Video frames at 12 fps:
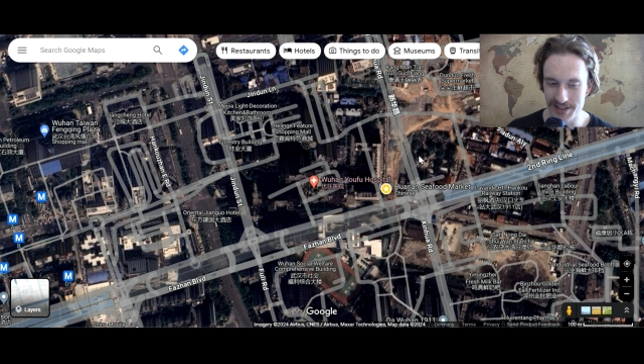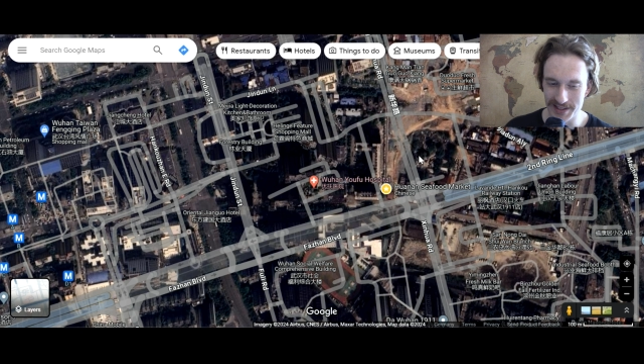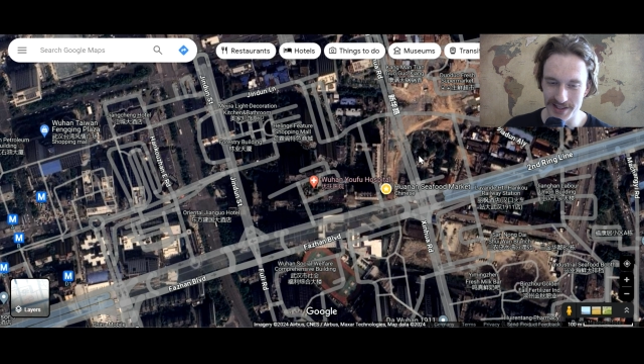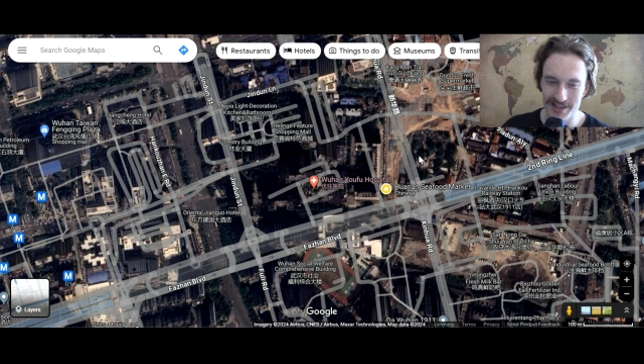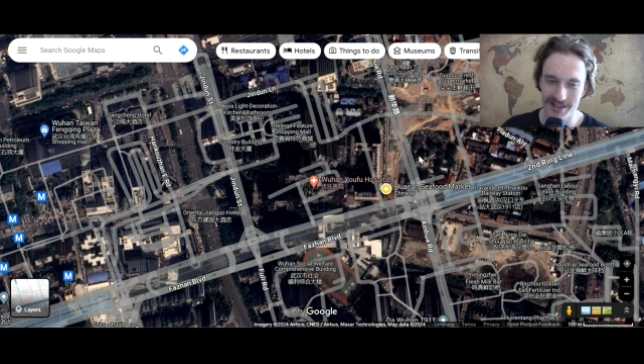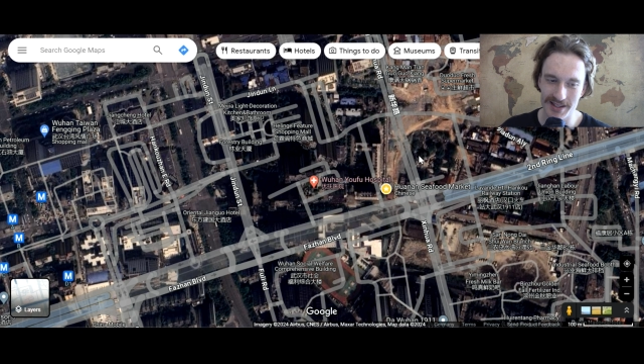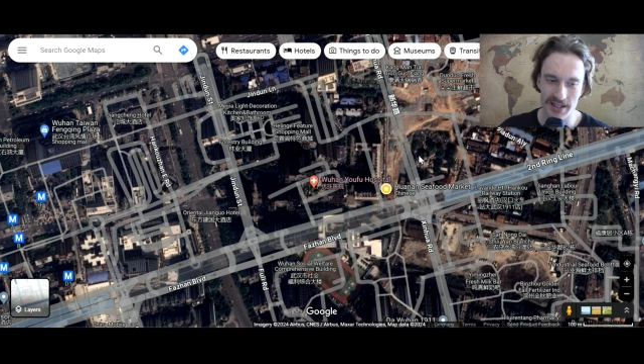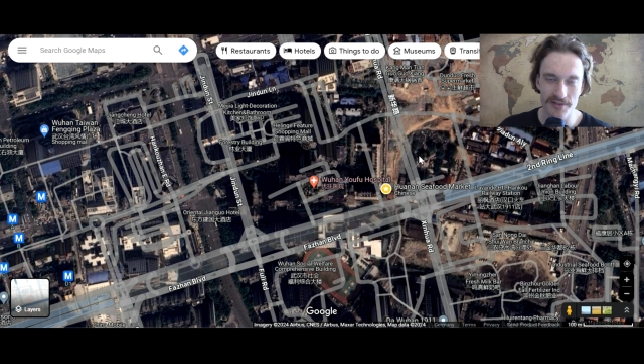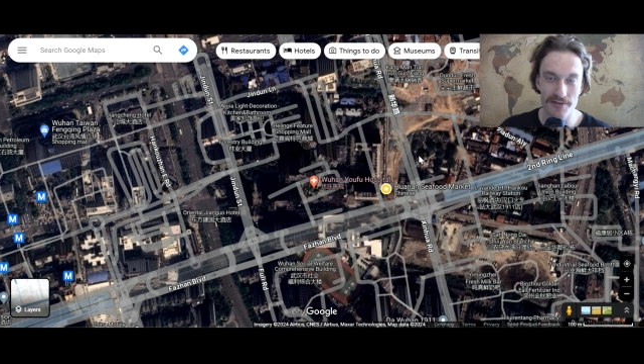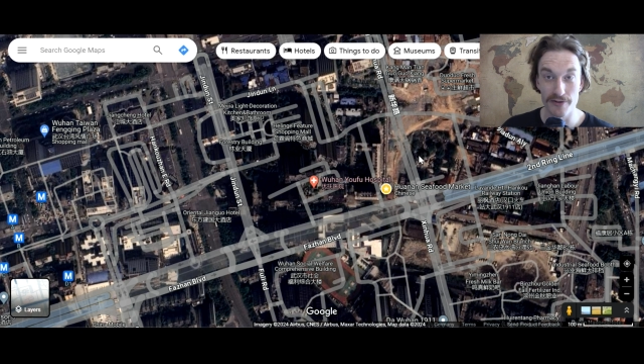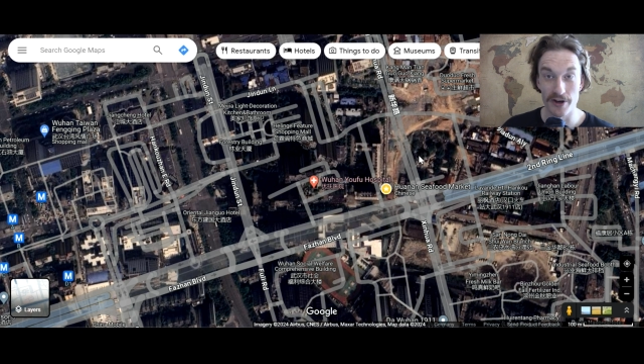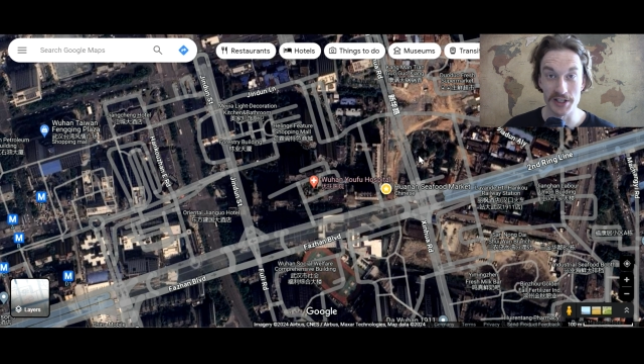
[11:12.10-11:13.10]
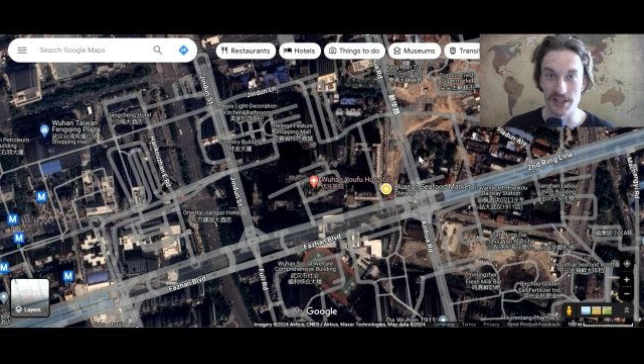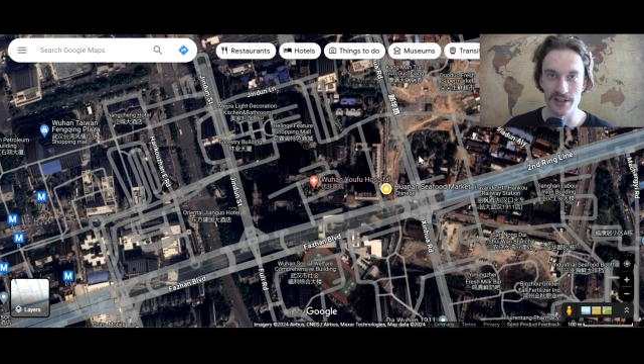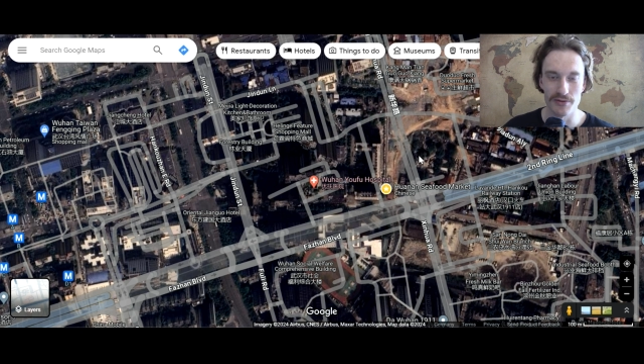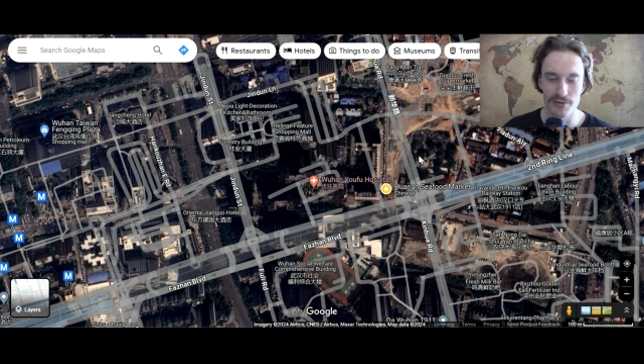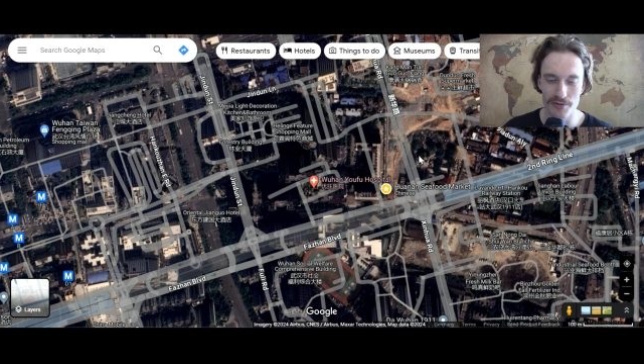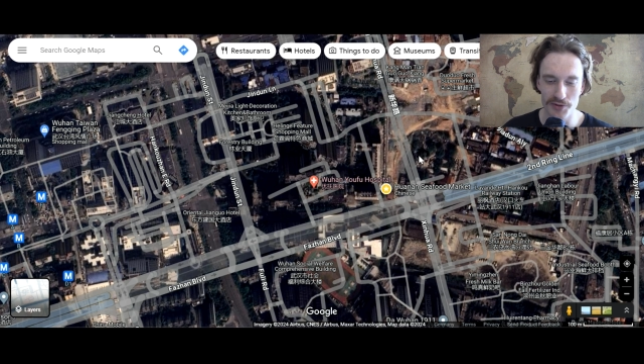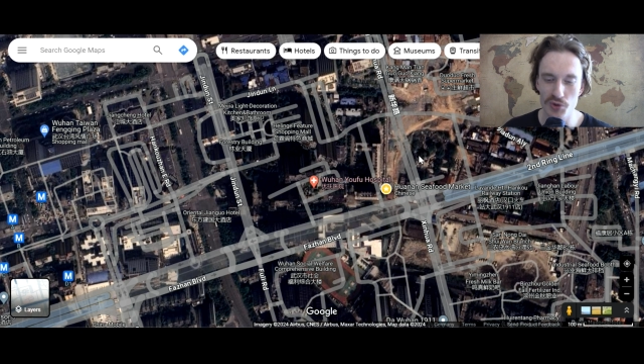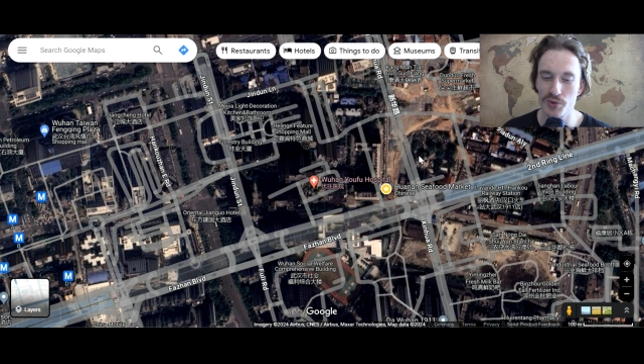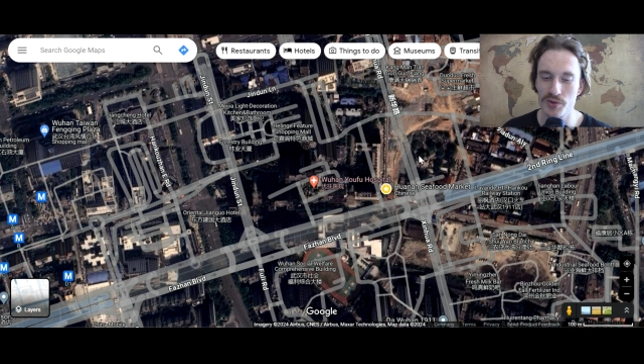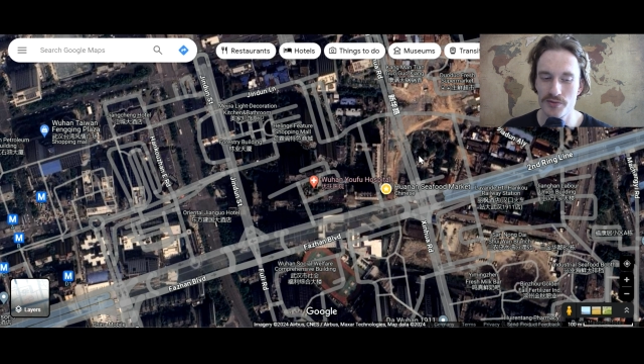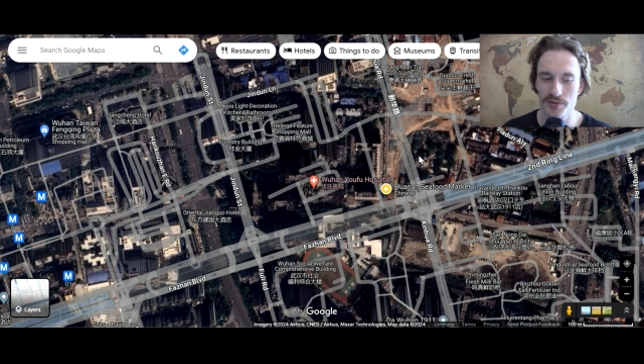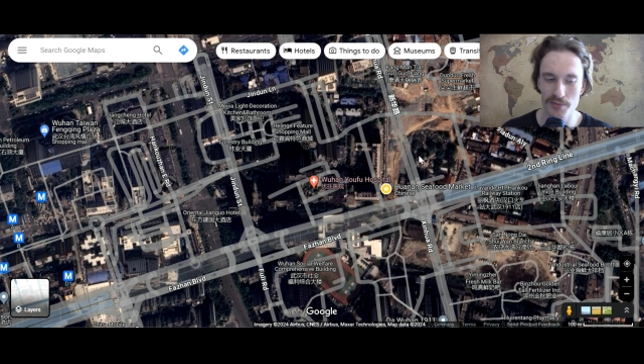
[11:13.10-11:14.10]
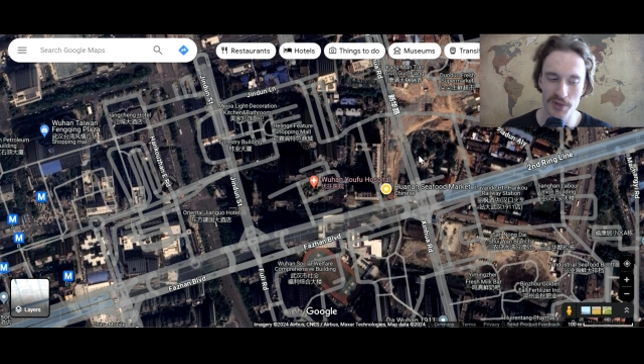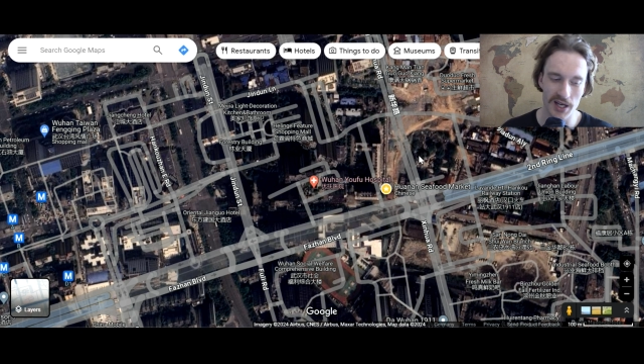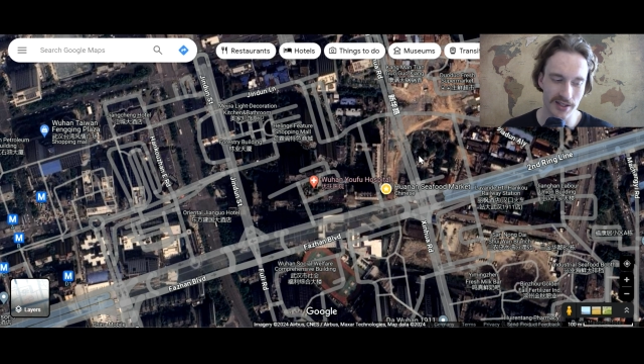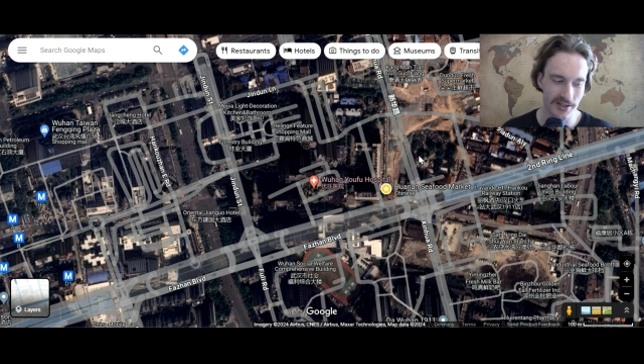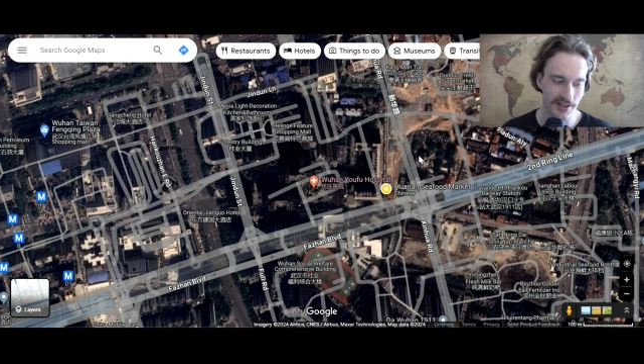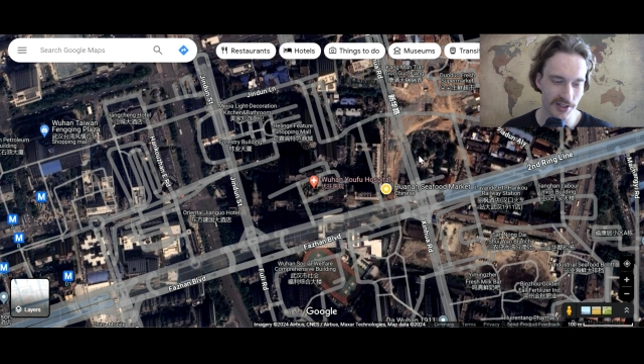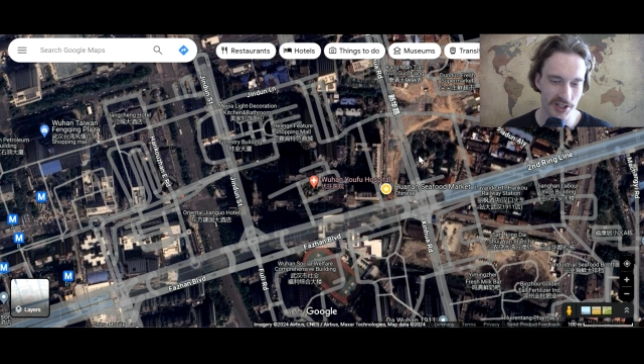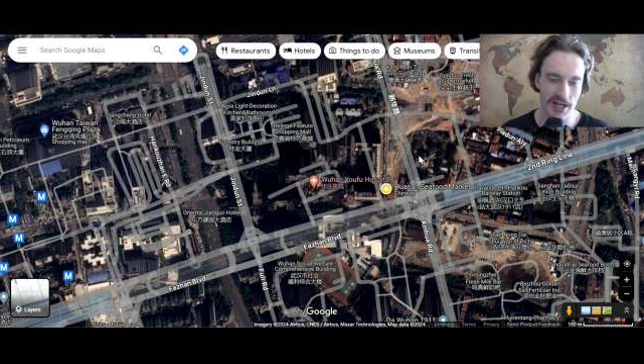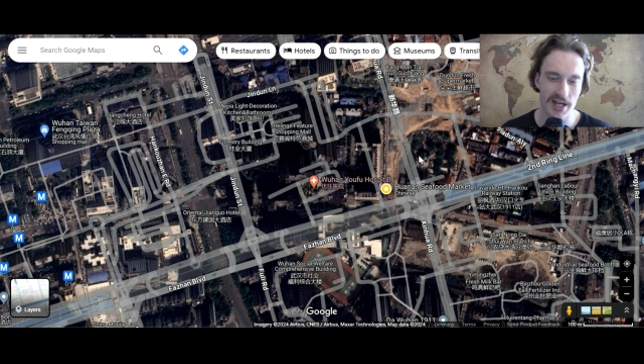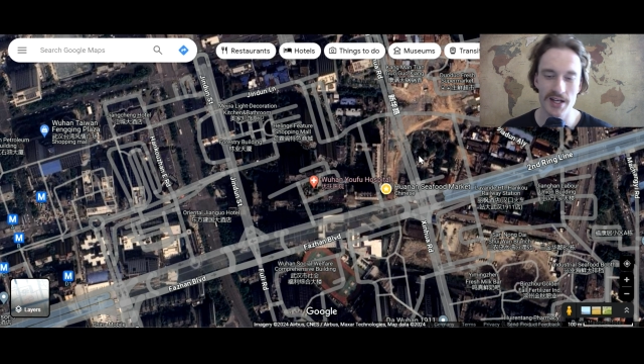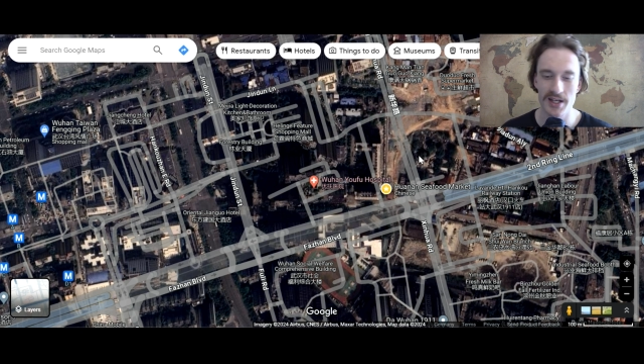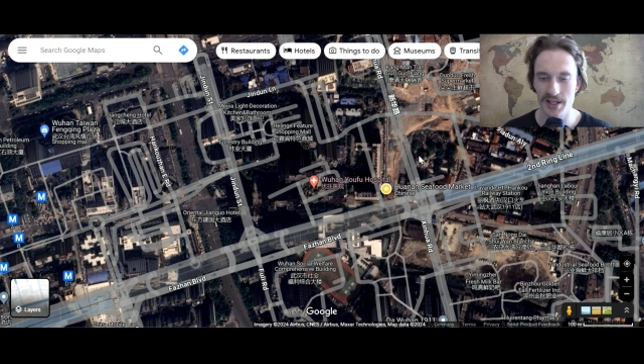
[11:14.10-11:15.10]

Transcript: these, like, funny reviews for places in China,